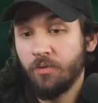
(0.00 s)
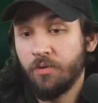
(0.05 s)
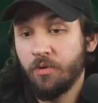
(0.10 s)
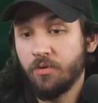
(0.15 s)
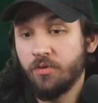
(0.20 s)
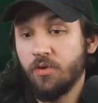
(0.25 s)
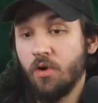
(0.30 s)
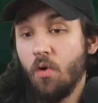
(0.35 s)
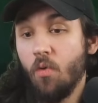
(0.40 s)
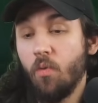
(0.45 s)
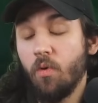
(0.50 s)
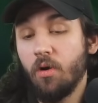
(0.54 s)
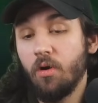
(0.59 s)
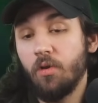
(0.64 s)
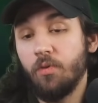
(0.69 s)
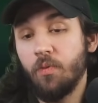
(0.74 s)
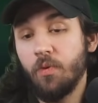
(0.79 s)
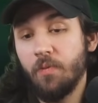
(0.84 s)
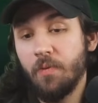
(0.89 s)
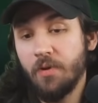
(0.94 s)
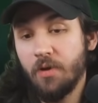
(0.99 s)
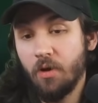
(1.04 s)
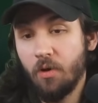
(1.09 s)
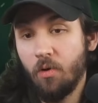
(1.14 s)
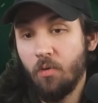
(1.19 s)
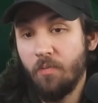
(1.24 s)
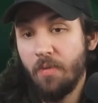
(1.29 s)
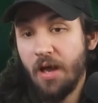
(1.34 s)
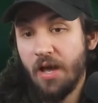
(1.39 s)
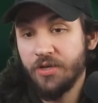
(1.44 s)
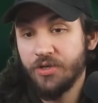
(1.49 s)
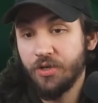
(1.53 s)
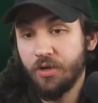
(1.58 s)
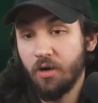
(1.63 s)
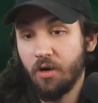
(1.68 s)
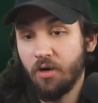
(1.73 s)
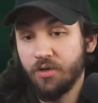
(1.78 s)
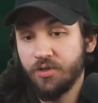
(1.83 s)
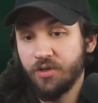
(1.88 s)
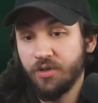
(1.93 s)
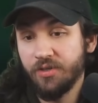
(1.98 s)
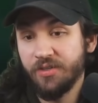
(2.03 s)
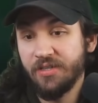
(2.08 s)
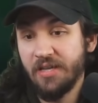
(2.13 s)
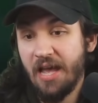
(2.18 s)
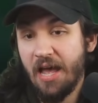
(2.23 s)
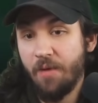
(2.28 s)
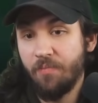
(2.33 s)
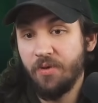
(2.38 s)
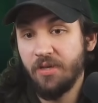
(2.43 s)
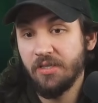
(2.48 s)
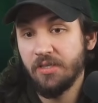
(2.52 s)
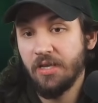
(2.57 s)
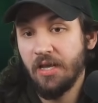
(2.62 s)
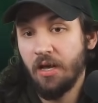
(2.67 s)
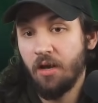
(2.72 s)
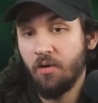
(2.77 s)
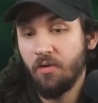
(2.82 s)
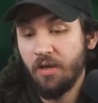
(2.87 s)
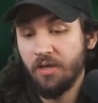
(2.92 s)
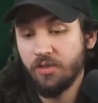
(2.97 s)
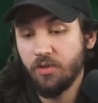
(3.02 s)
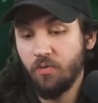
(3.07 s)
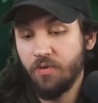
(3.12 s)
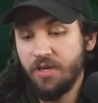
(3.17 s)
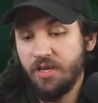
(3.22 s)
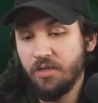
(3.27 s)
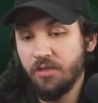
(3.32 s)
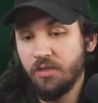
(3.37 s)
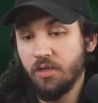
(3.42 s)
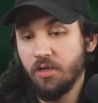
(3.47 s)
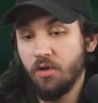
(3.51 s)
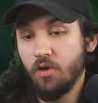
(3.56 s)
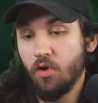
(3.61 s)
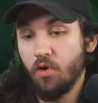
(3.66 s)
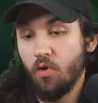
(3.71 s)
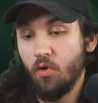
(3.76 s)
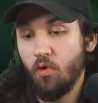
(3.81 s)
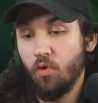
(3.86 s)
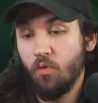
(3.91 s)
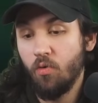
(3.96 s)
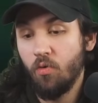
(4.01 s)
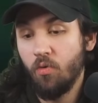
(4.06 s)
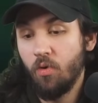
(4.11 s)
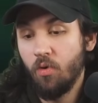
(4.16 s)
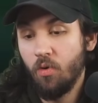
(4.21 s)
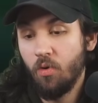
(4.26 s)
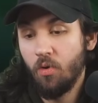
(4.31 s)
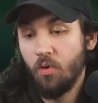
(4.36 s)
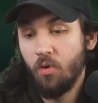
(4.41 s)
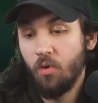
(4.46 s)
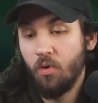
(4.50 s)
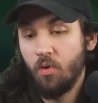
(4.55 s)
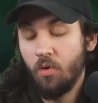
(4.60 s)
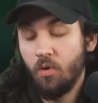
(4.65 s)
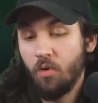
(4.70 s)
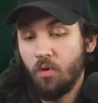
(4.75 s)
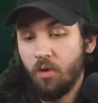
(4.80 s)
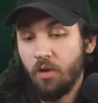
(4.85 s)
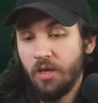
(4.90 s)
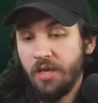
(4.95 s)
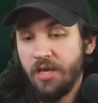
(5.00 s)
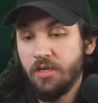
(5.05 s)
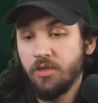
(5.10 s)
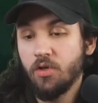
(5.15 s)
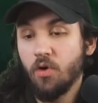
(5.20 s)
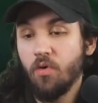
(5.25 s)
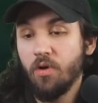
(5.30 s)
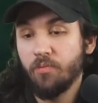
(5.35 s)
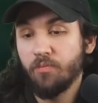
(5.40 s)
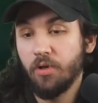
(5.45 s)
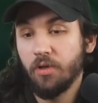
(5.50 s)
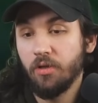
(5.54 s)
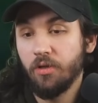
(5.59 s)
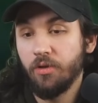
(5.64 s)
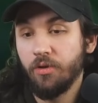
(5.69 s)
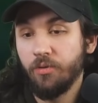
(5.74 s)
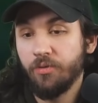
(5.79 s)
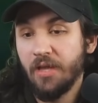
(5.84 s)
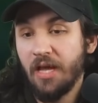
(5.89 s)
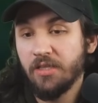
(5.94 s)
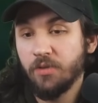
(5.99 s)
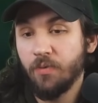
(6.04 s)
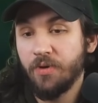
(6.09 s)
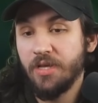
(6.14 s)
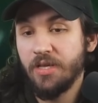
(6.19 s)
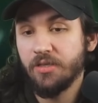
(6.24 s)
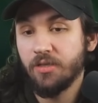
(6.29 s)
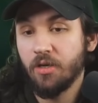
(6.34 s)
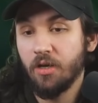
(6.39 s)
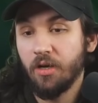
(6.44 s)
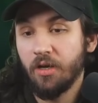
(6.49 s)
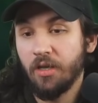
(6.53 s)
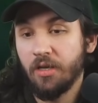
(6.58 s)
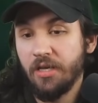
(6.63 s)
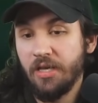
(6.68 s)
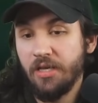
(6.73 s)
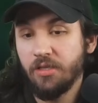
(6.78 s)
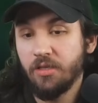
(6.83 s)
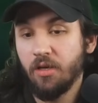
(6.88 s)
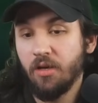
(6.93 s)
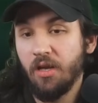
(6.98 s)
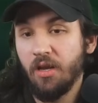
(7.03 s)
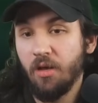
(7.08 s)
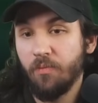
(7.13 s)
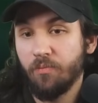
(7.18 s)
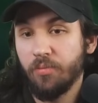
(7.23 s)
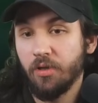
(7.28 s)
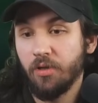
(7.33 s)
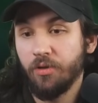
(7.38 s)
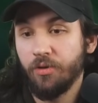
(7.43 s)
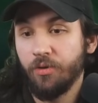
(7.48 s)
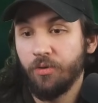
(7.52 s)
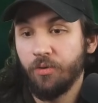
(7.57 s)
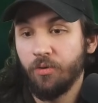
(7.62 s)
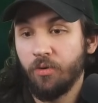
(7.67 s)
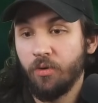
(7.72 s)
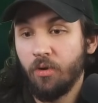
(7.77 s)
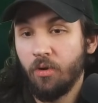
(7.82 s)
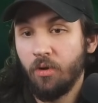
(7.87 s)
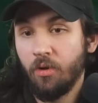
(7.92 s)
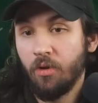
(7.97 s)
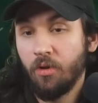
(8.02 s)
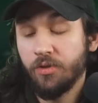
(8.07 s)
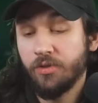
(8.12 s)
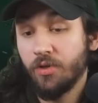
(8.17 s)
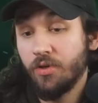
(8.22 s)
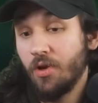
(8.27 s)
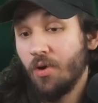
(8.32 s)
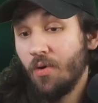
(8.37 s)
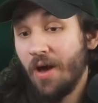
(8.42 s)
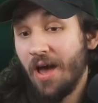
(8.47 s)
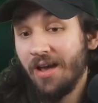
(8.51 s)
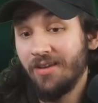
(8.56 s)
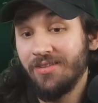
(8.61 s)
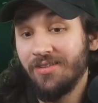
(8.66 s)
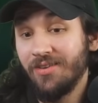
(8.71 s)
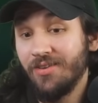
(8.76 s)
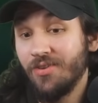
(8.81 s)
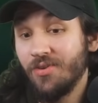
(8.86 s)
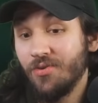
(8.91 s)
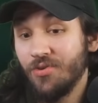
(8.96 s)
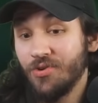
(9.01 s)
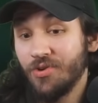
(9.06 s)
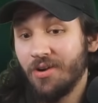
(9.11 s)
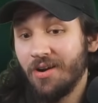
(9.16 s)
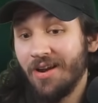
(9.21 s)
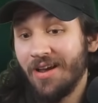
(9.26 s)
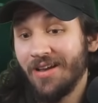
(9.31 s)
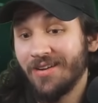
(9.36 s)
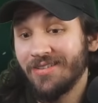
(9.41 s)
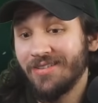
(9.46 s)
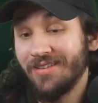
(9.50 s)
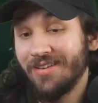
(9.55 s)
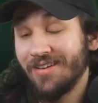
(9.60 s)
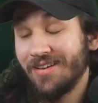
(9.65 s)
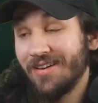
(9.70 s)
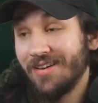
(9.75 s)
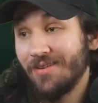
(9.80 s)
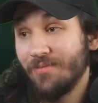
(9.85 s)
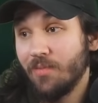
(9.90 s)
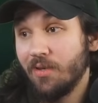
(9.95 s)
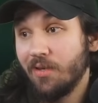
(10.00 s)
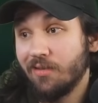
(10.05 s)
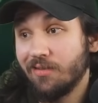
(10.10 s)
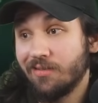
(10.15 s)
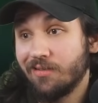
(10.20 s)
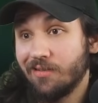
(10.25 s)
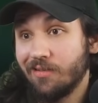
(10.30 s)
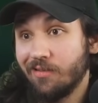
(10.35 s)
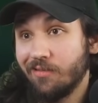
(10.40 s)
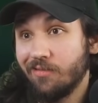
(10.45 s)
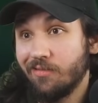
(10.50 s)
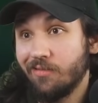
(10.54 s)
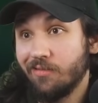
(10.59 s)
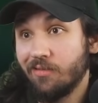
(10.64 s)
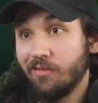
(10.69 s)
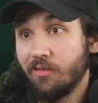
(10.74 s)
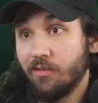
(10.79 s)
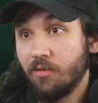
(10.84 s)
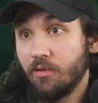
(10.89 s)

There's no world where we go Magic Archer Zappies now. So he's going to go... He's going Balloon. That's what he's cooking. He's cooking up Balloon. So, yo, Executioner actually kind of makes sense.